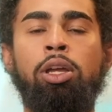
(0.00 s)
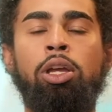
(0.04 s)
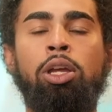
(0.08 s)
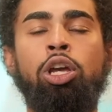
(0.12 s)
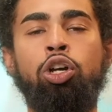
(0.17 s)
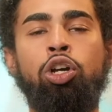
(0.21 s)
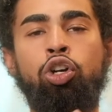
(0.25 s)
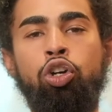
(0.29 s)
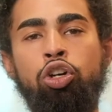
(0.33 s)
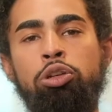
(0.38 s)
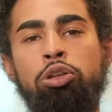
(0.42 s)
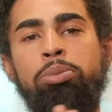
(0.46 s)

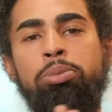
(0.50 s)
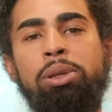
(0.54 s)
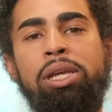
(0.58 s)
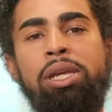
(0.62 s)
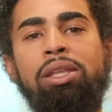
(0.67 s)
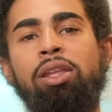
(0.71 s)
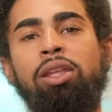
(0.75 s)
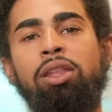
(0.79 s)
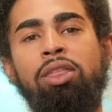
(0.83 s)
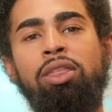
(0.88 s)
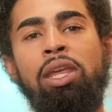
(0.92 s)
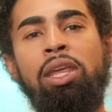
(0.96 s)
could be
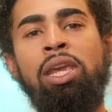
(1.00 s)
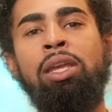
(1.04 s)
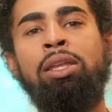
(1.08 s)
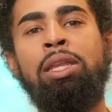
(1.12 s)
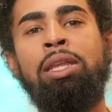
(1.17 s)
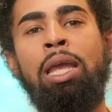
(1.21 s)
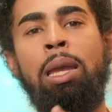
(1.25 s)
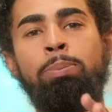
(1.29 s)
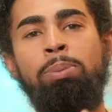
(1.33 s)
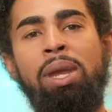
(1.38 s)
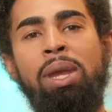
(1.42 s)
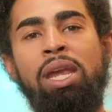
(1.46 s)
the thing
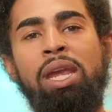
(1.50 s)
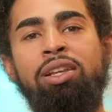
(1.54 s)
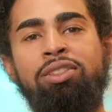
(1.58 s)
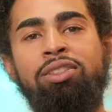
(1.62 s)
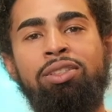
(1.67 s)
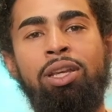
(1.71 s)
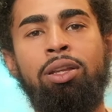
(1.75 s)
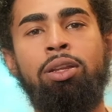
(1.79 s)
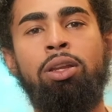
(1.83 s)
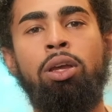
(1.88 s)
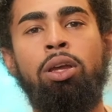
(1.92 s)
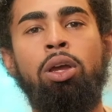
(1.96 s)
that makes
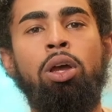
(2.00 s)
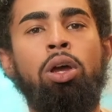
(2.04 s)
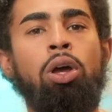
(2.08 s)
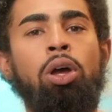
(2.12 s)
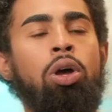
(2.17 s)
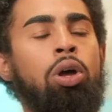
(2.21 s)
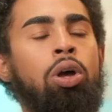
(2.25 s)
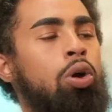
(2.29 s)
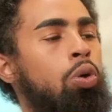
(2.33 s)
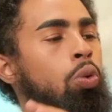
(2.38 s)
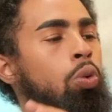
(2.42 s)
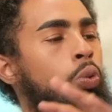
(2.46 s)
it
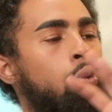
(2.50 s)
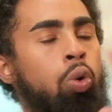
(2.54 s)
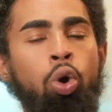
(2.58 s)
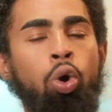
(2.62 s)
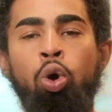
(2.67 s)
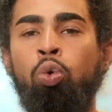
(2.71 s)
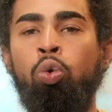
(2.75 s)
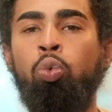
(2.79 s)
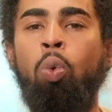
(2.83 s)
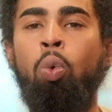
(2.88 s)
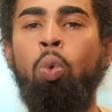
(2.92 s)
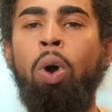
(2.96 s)

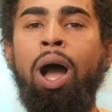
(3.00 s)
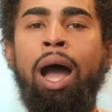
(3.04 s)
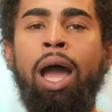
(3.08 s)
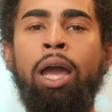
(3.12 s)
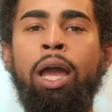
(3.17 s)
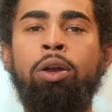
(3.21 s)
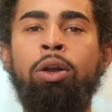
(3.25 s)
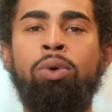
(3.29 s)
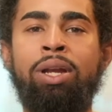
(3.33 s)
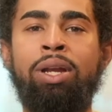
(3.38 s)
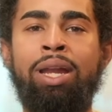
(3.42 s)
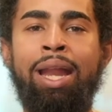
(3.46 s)

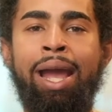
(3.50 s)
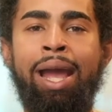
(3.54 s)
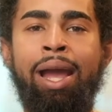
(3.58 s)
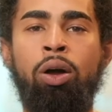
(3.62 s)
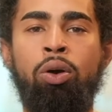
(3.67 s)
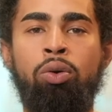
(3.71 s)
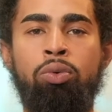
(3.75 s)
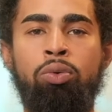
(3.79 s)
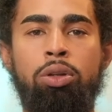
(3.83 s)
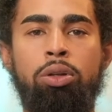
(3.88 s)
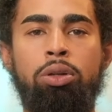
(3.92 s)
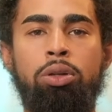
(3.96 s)
worldwide
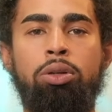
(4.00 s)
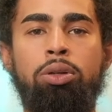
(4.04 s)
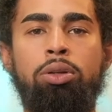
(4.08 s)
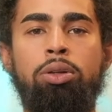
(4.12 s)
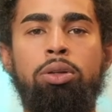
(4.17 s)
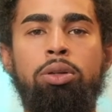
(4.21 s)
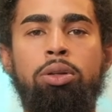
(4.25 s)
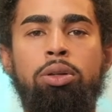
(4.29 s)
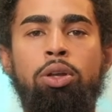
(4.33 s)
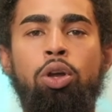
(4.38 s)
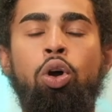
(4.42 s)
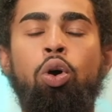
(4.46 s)
renowned,
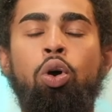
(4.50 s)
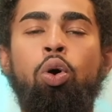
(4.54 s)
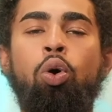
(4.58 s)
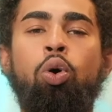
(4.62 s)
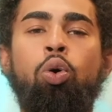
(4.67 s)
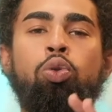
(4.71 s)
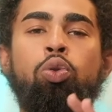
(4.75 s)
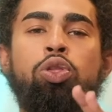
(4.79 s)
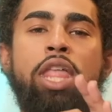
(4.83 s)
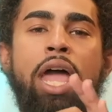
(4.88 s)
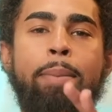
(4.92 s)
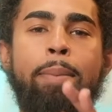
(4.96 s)

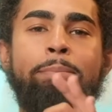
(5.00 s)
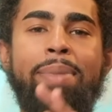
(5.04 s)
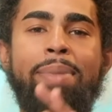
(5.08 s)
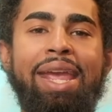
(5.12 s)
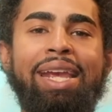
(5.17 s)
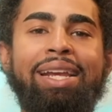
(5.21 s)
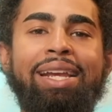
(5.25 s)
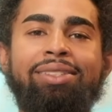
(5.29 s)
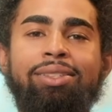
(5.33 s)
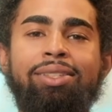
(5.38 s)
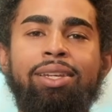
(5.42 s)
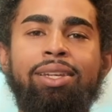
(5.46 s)
that
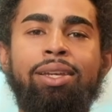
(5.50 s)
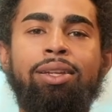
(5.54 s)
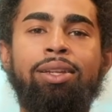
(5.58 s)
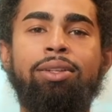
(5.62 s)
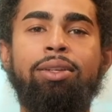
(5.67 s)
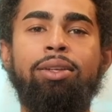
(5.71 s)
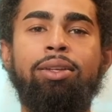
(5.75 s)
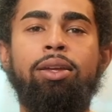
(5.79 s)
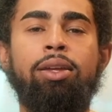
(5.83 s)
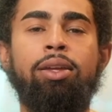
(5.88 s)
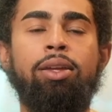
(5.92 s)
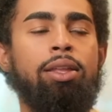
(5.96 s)
makes it
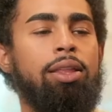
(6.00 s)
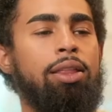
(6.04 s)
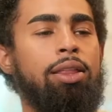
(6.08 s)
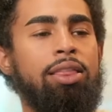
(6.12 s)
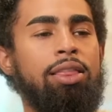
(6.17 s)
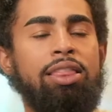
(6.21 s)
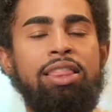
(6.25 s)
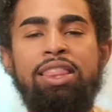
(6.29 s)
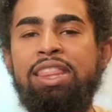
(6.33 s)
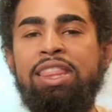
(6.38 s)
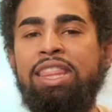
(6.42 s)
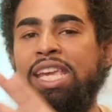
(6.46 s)

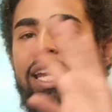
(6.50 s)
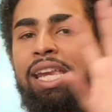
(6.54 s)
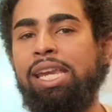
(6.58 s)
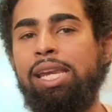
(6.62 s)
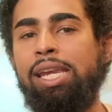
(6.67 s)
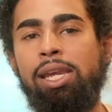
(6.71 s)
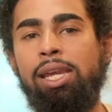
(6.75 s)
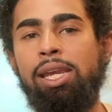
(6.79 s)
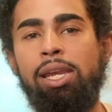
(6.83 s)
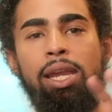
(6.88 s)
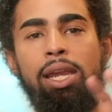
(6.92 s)
the